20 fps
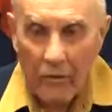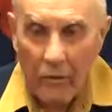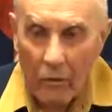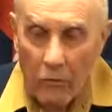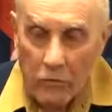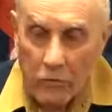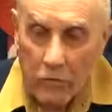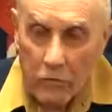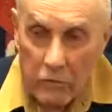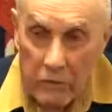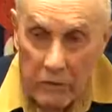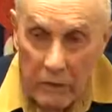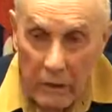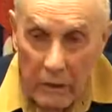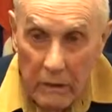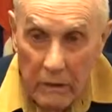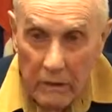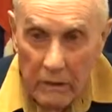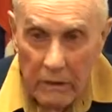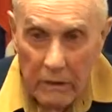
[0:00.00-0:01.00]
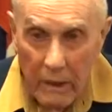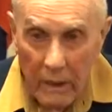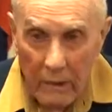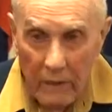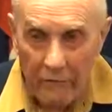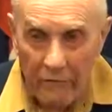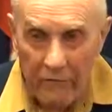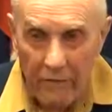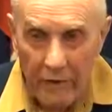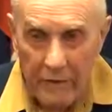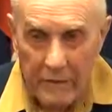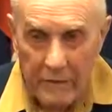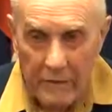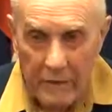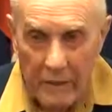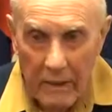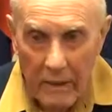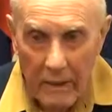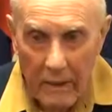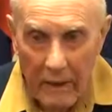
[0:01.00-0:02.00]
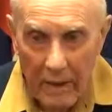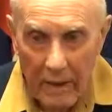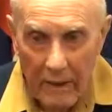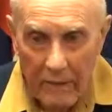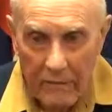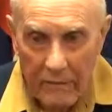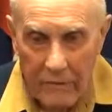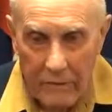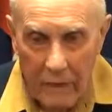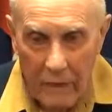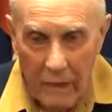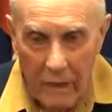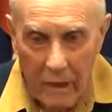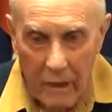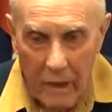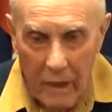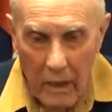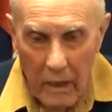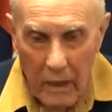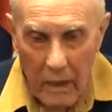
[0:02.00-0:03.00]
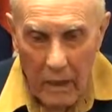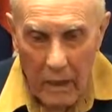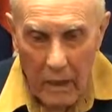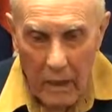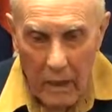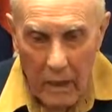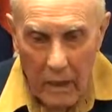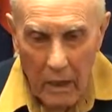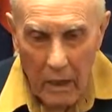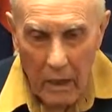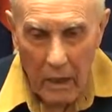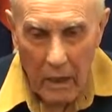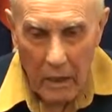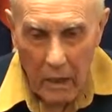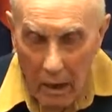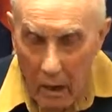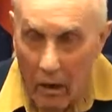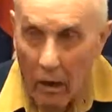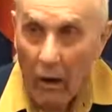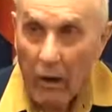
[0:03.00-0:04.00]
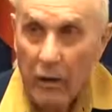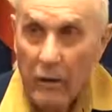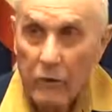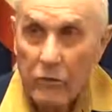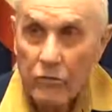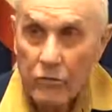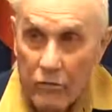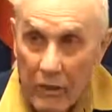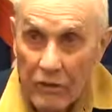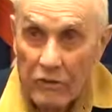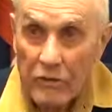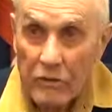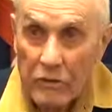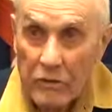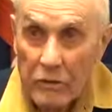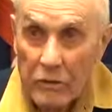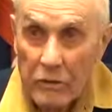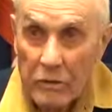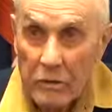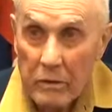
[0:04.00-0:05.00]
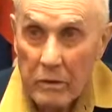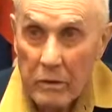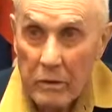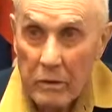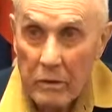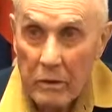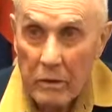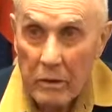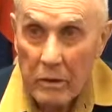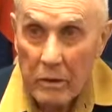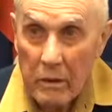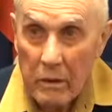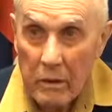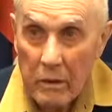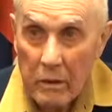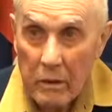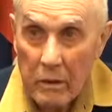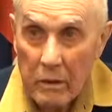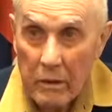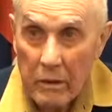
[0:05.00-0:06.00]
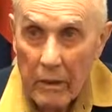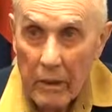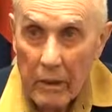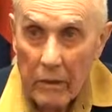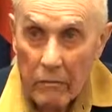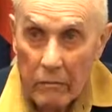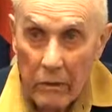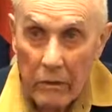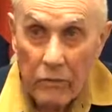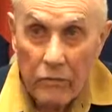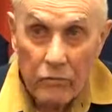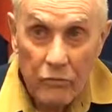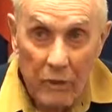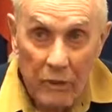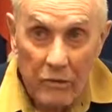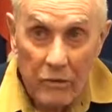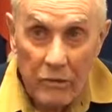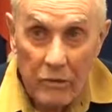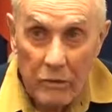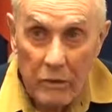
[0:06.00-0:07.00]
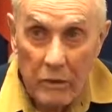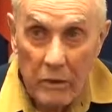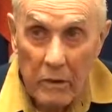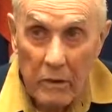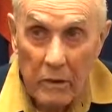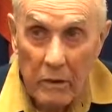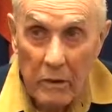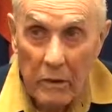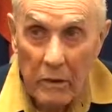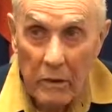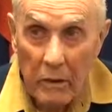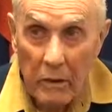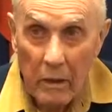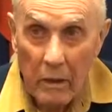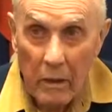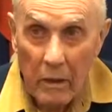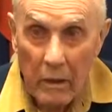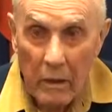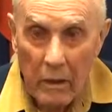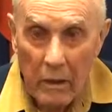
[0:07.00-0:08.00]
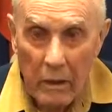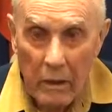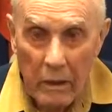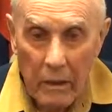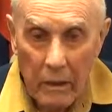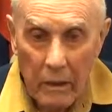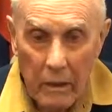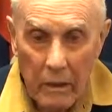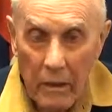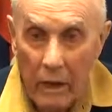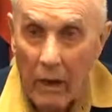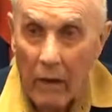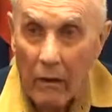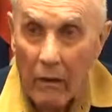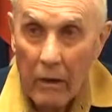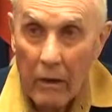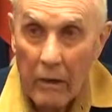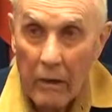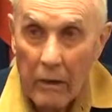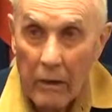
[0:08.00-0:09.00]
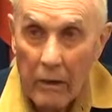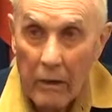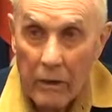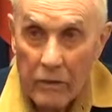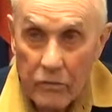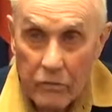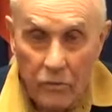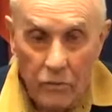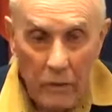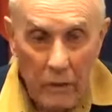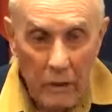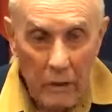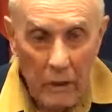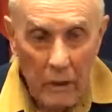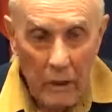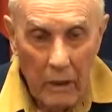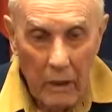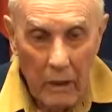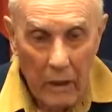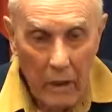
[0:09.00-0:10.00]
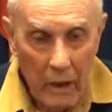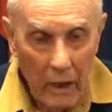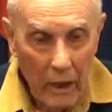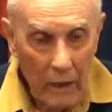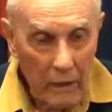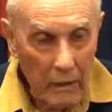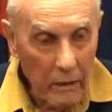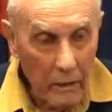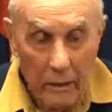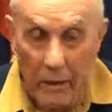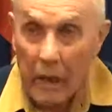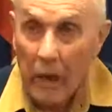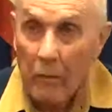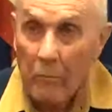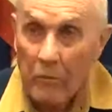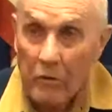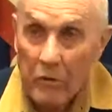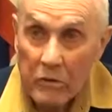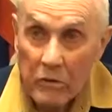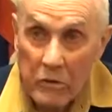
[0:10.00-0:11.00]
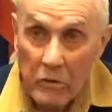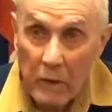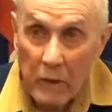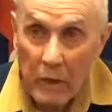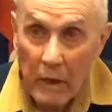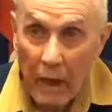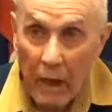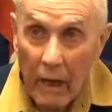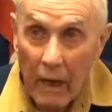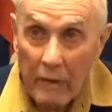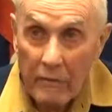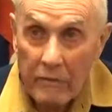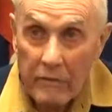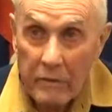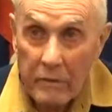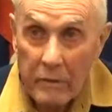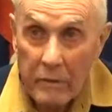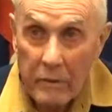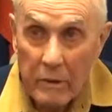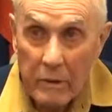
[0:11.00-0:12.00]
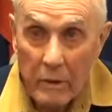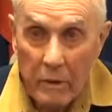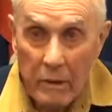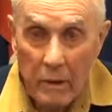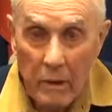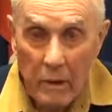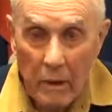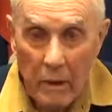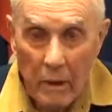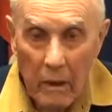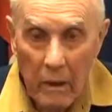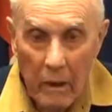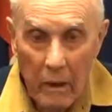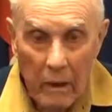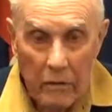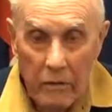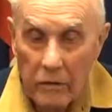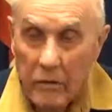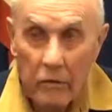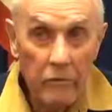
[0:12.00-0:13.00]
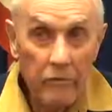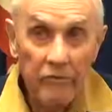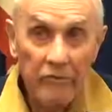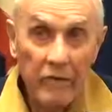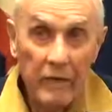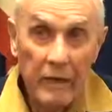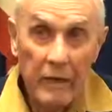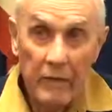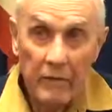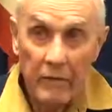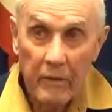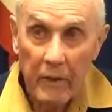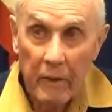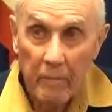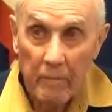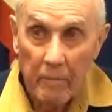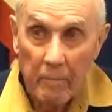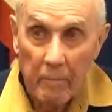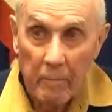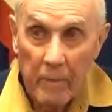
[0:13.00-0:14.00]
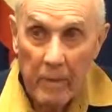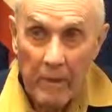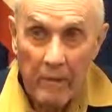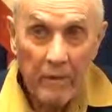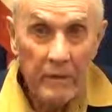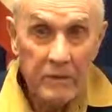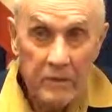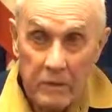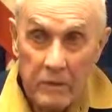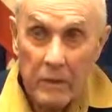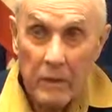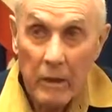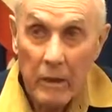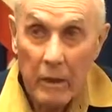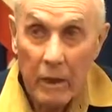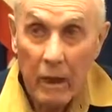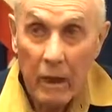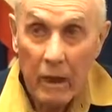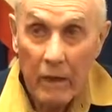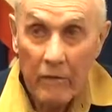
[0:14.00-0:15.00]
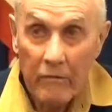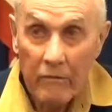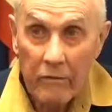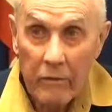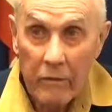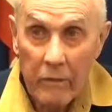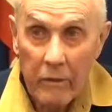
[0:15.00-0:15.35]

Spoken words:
those who did sacrifice their lives are treasures. They are real treasures in our history and in our personal lives. And you don't forget them. They're still alive.